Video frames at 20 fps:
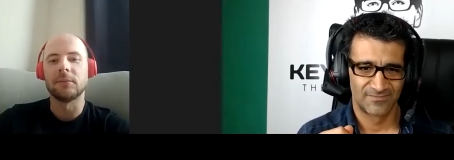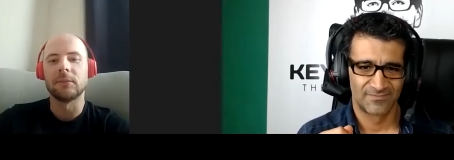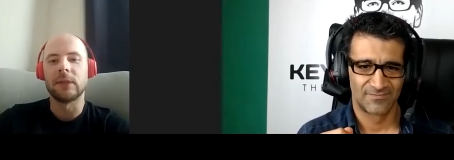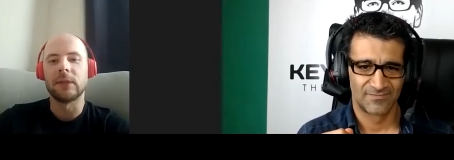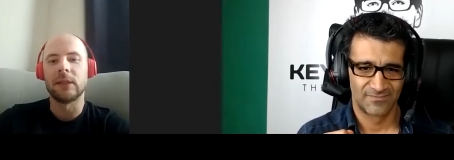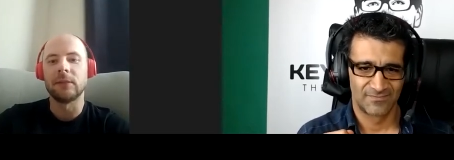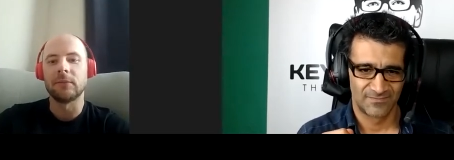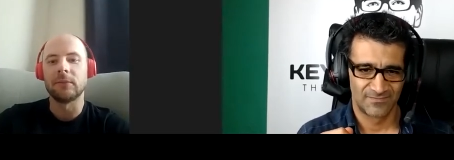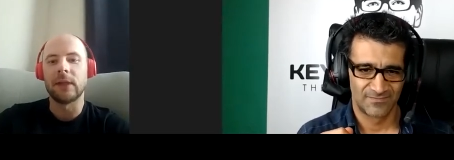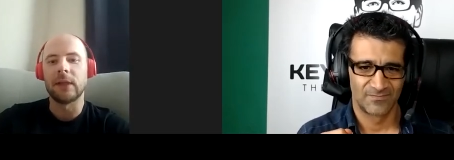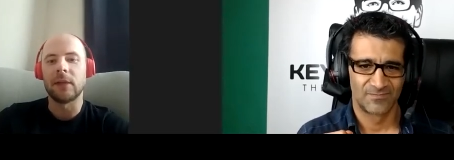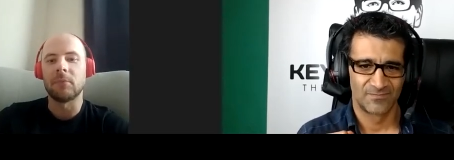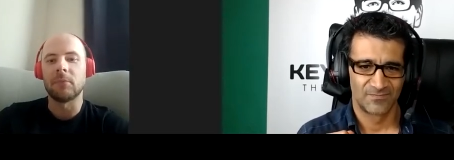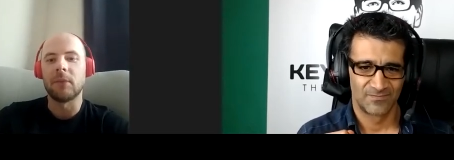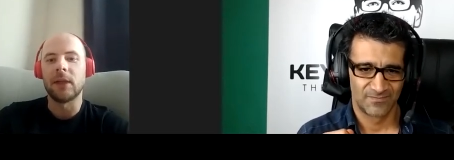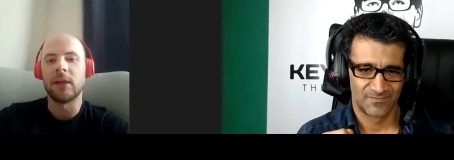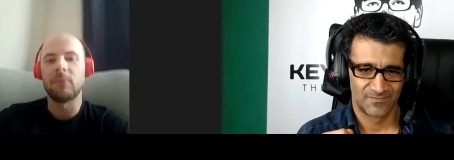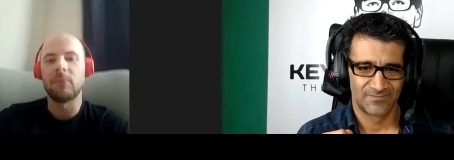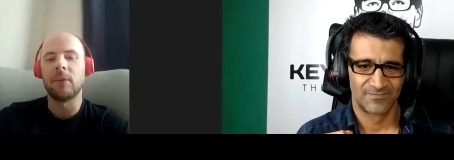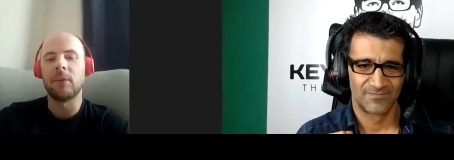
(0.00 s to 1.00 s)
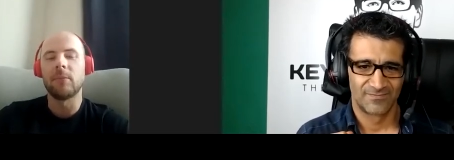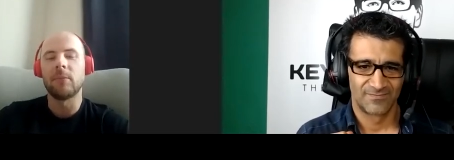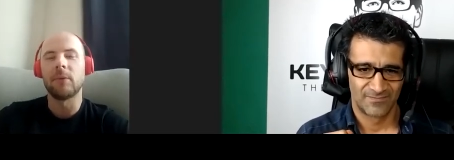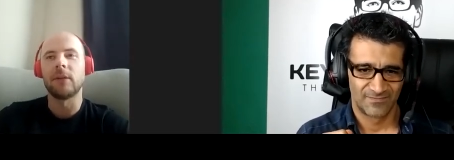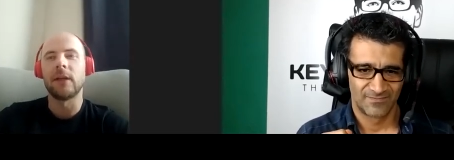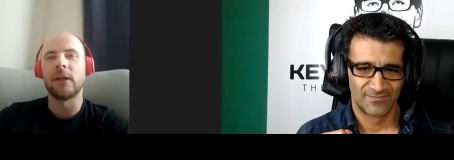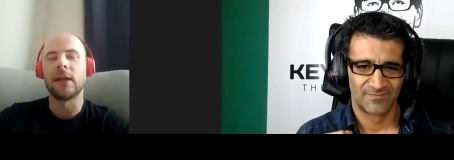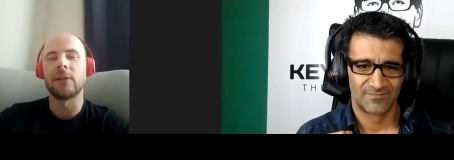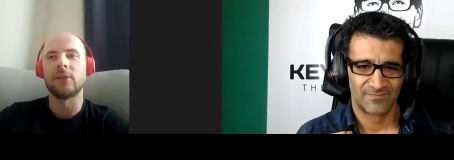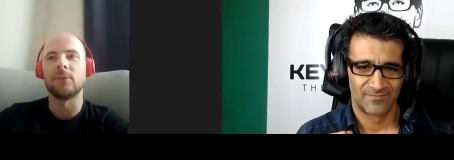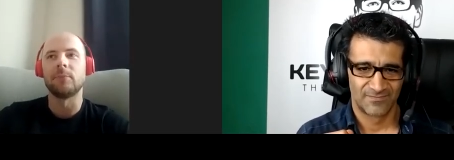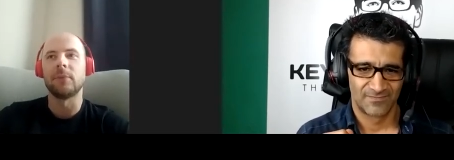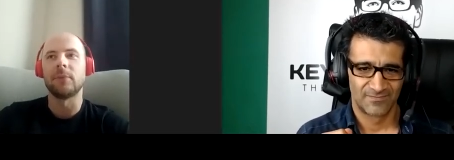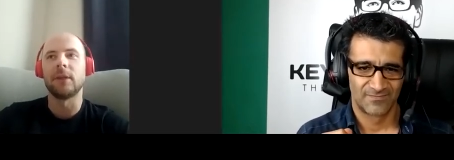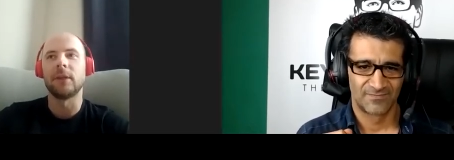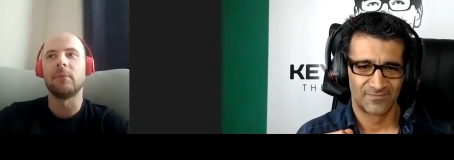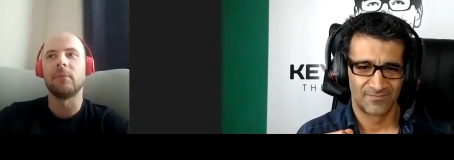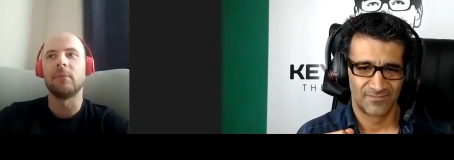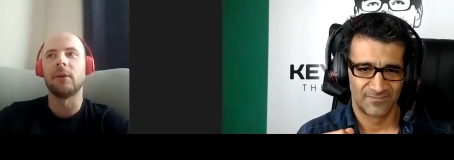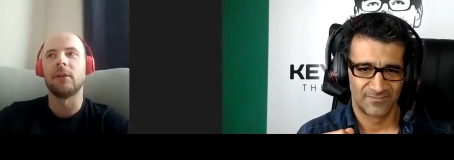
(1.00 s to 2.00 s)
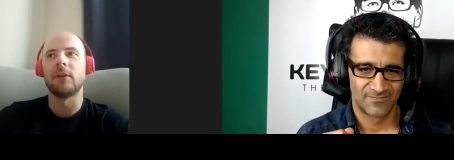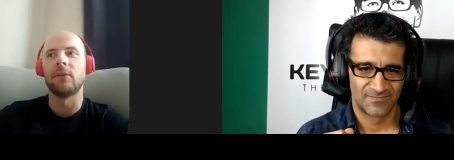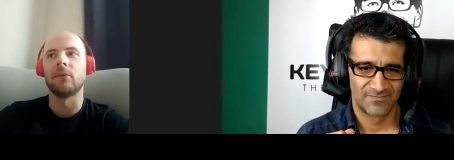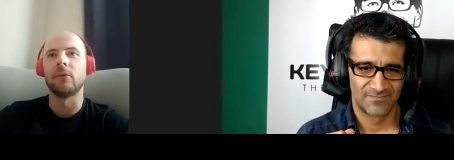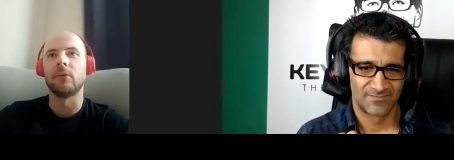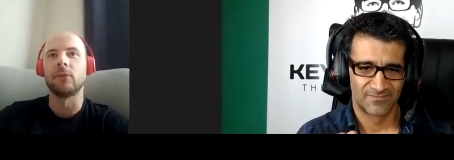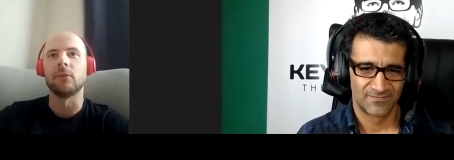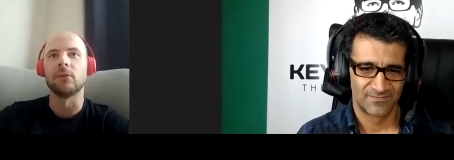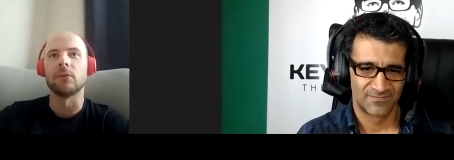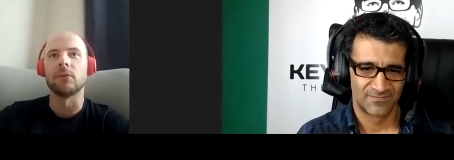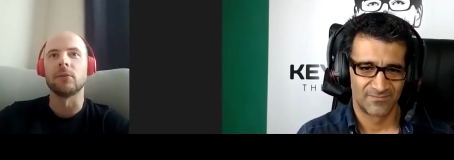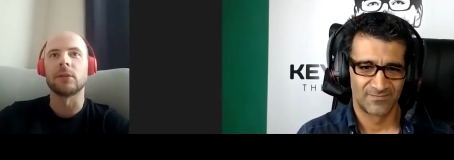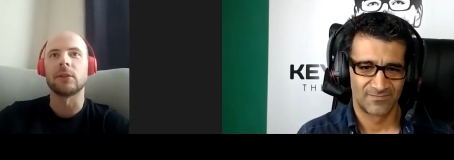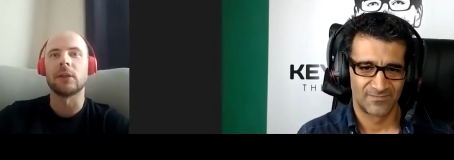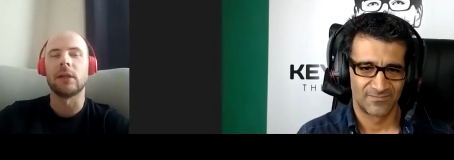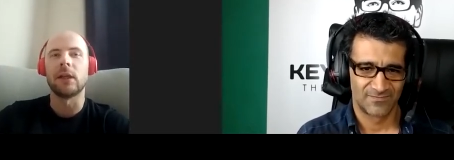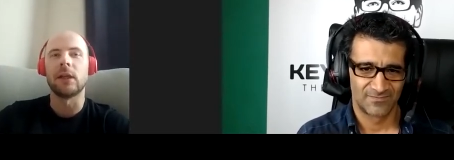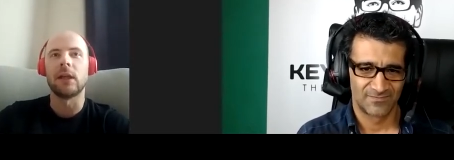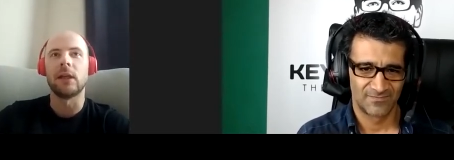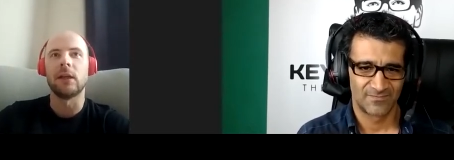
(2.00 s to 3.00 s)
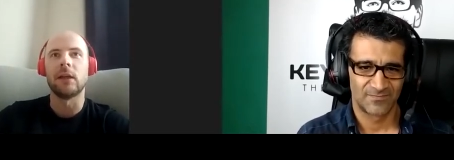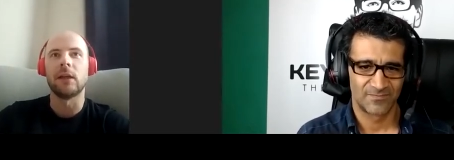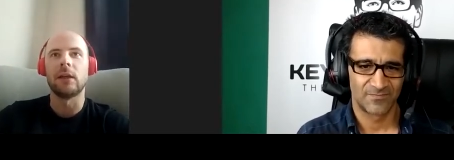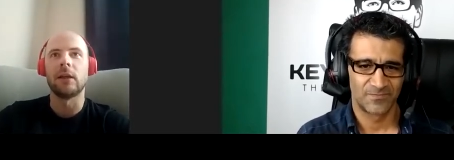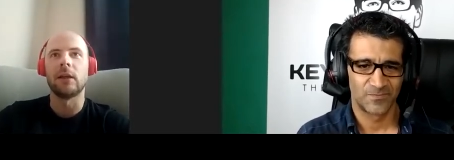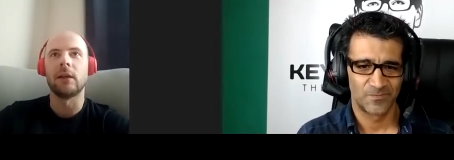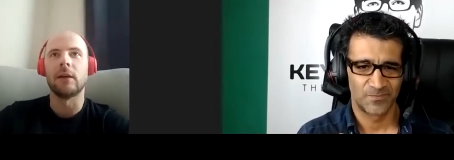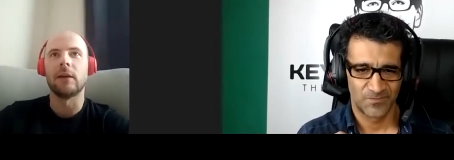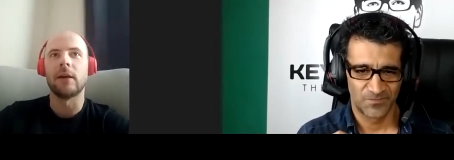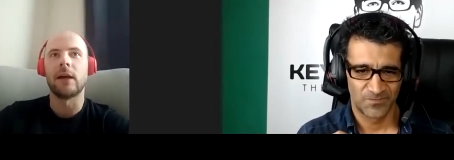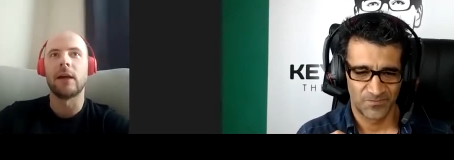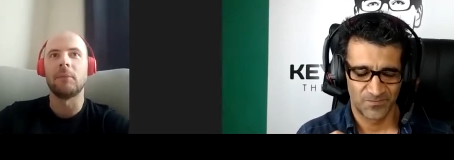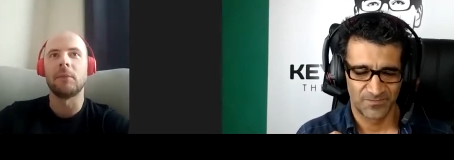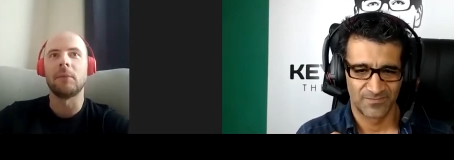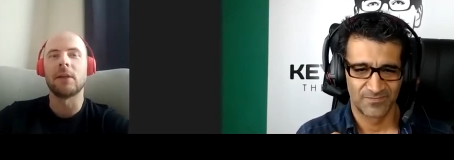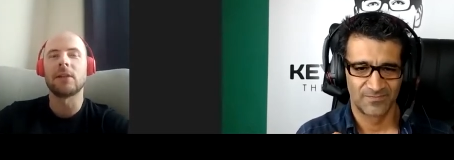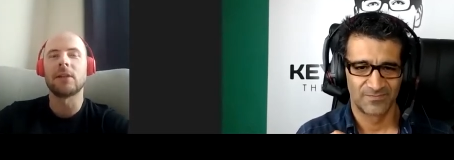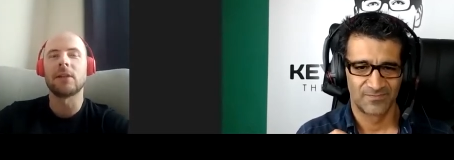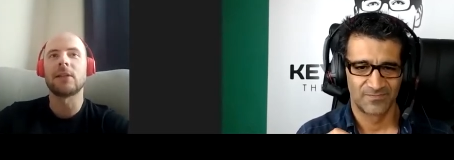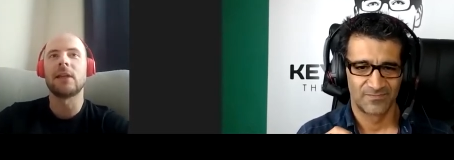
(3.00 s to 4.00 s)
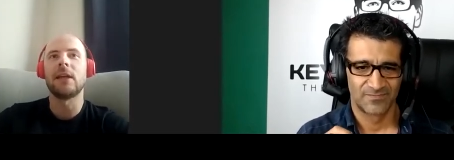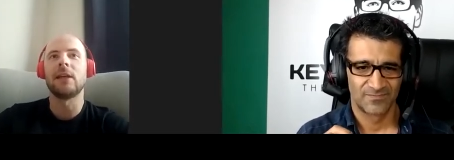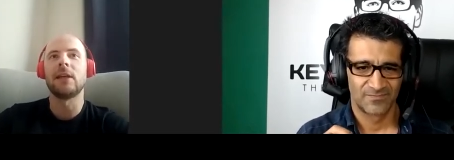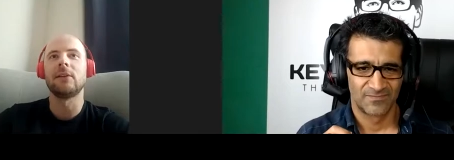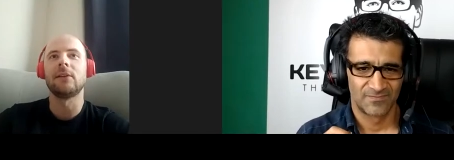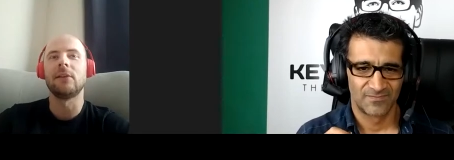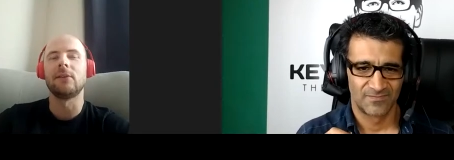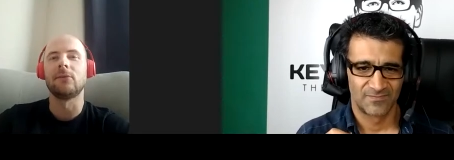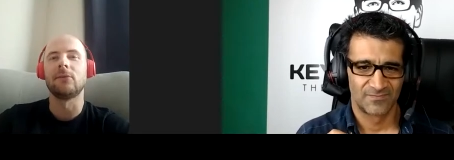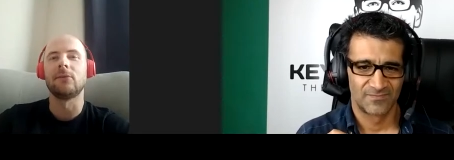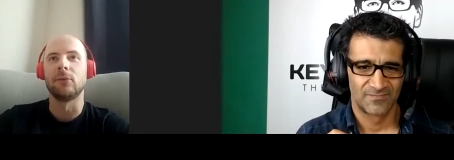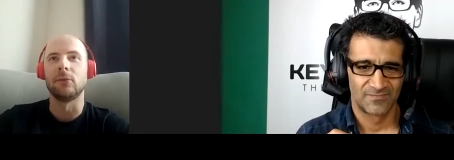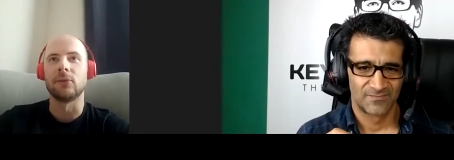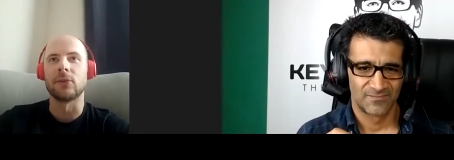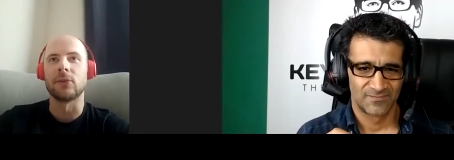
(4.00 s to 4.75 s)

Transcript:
Speaker 1: and like many people like to play by the rules. And uh, I'm not saying that rules